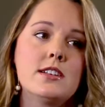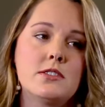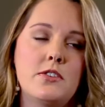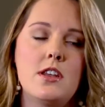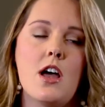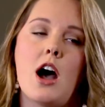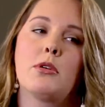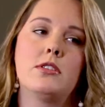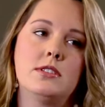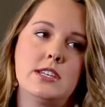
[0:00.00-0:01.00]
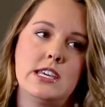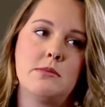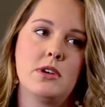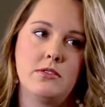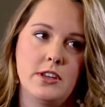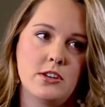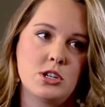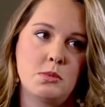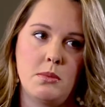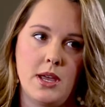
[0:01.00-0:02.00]
It's a phenomenal team of
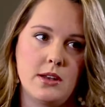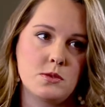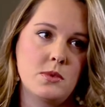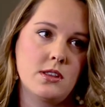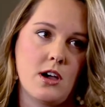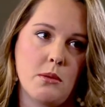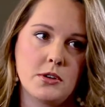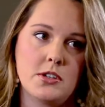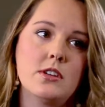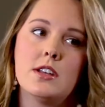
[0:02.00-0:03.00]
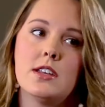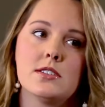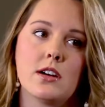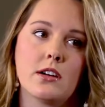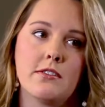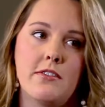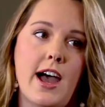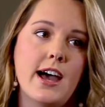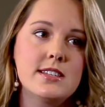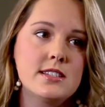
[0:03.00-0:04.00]
leadership and management. The opportunities are
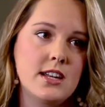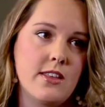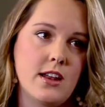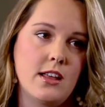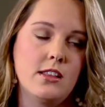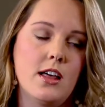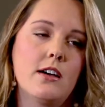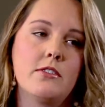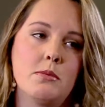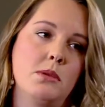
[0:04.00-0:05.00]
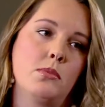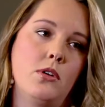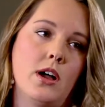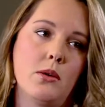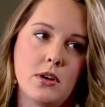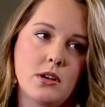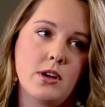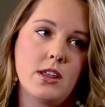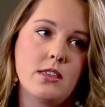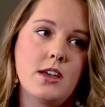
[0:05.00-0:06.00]
vast. And then I love the people I work
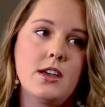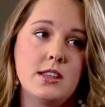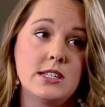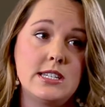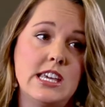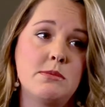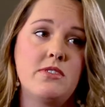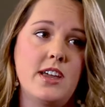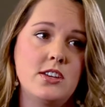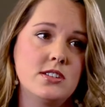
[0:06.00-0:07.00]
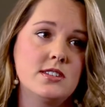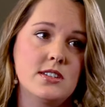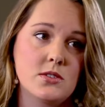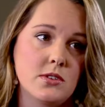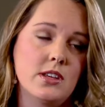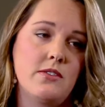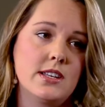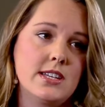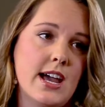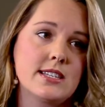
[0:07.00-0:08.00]
with. The team of agents is really
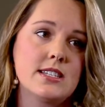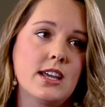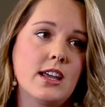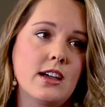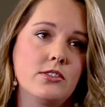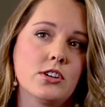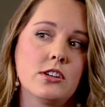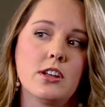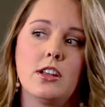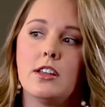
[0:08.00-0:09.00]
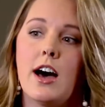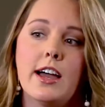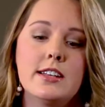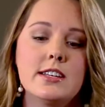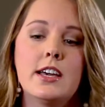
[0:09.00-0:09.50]
fantastic. I've learned a lot.